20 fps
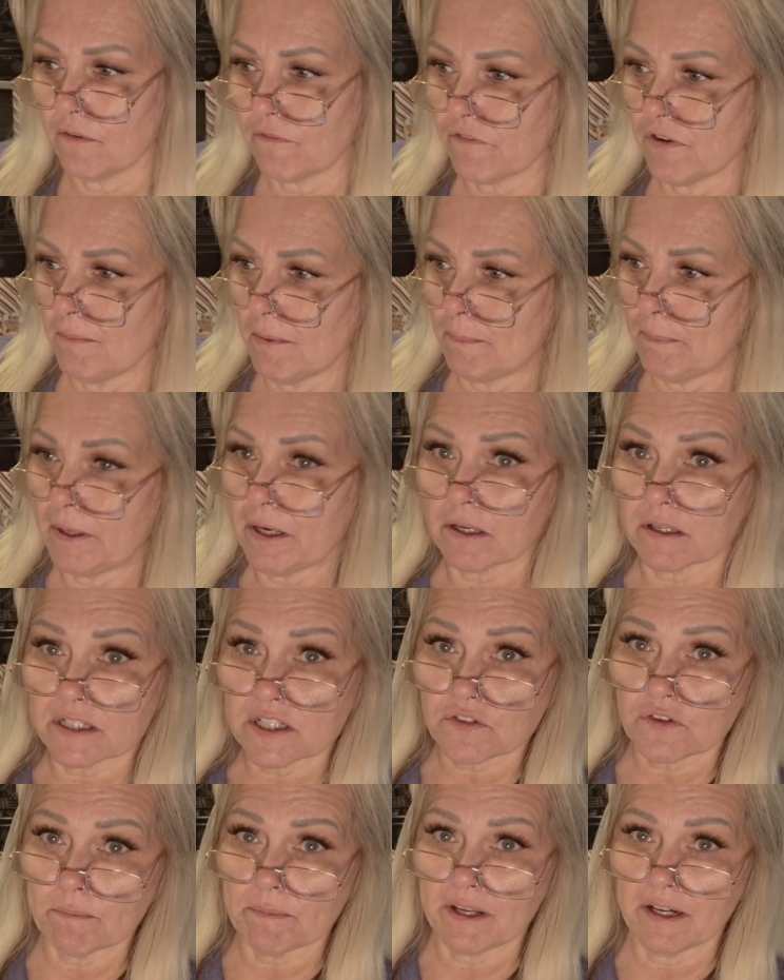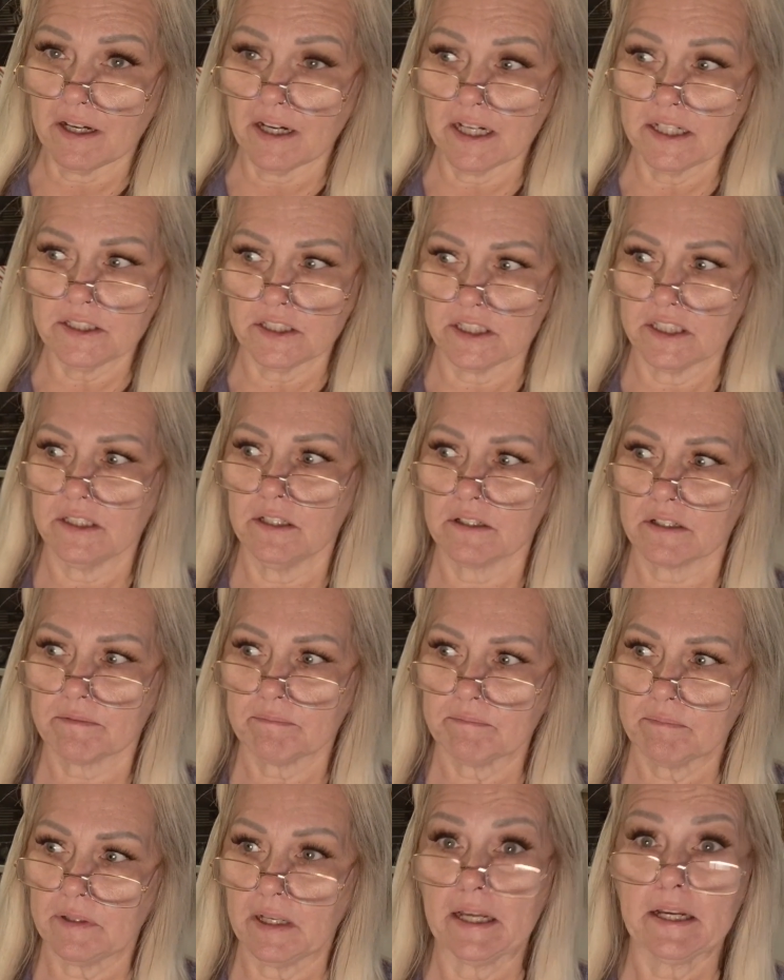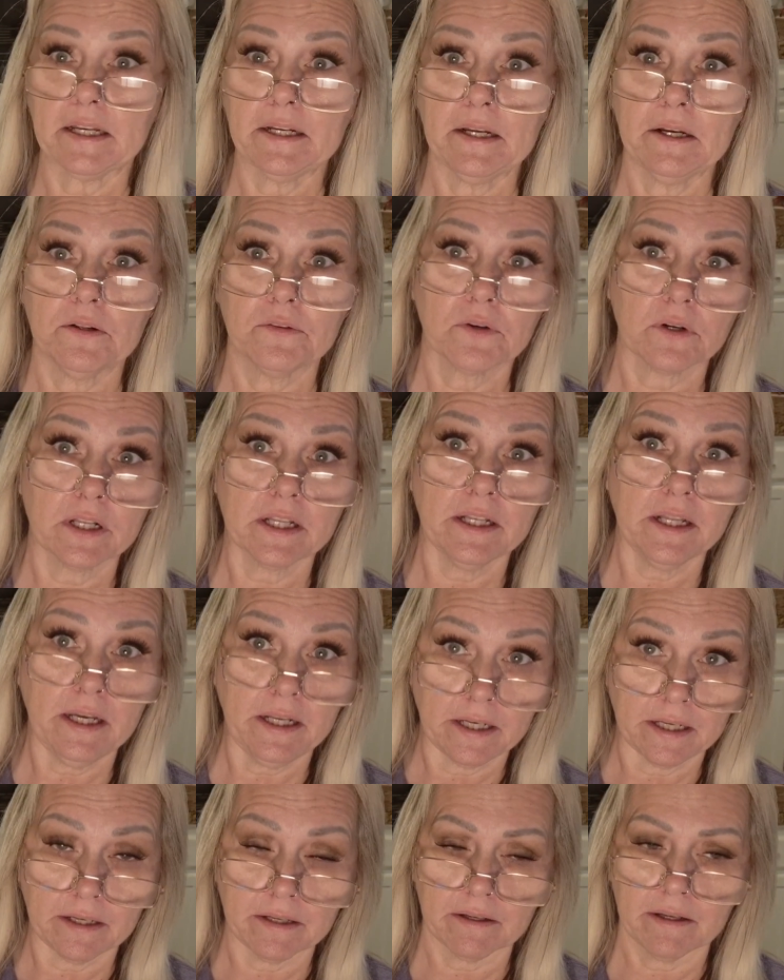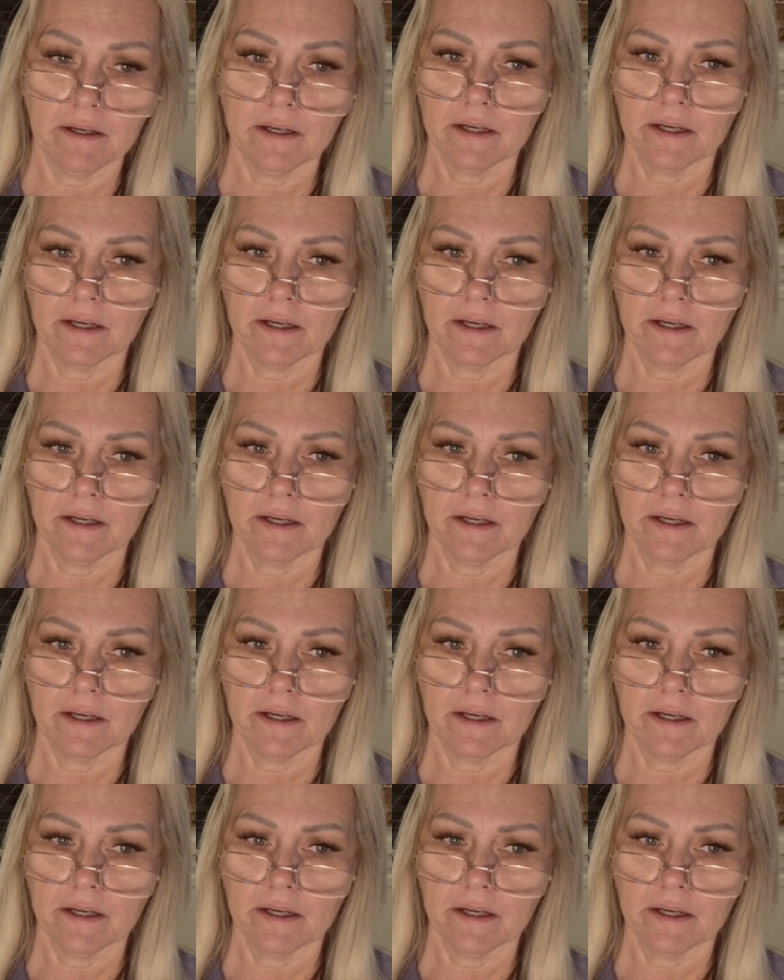from appearance from behind, she looked like an elderly lady.